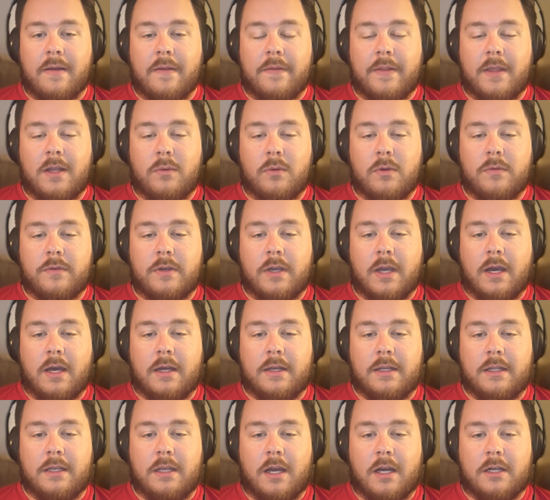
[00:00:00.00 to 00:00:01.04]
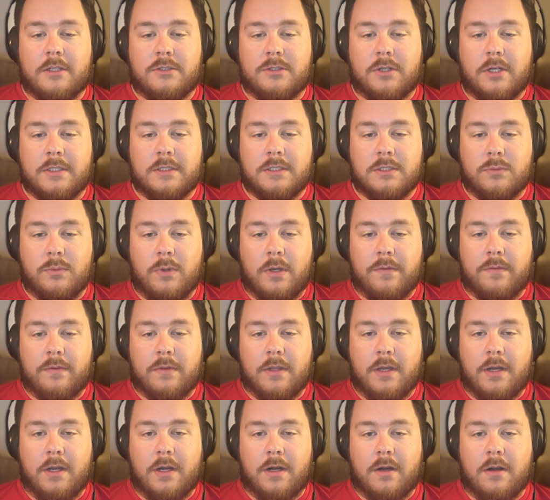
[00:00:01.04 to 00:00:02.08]
Then we've got DeAndre Swift
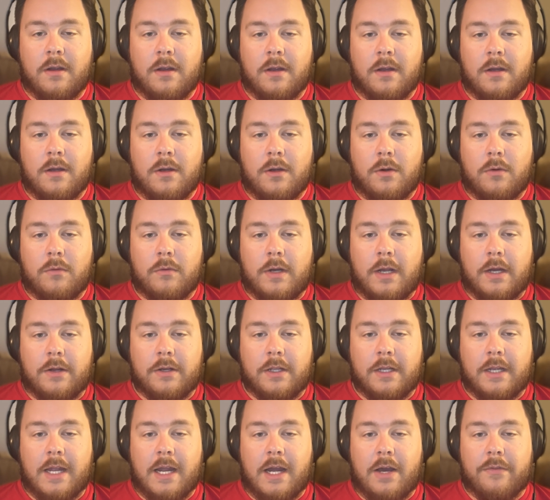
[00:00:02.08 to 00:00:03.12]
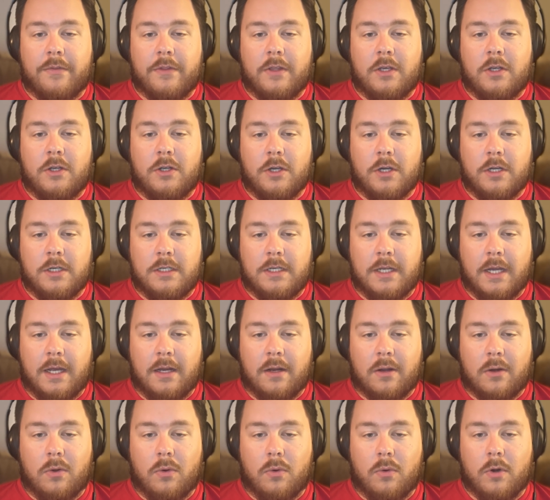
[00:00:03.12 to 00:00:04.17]
there, rounding out the good
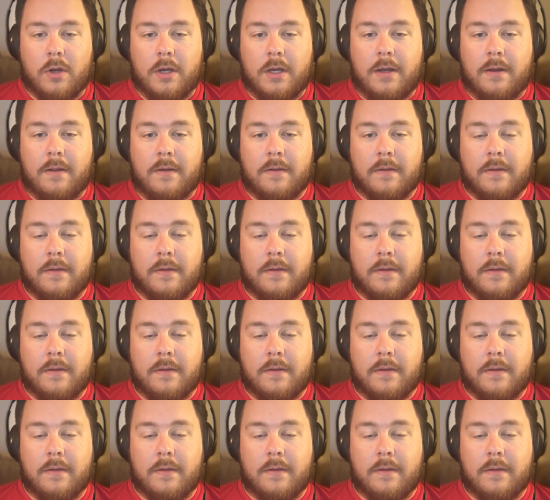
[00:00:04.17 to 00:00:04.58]
category.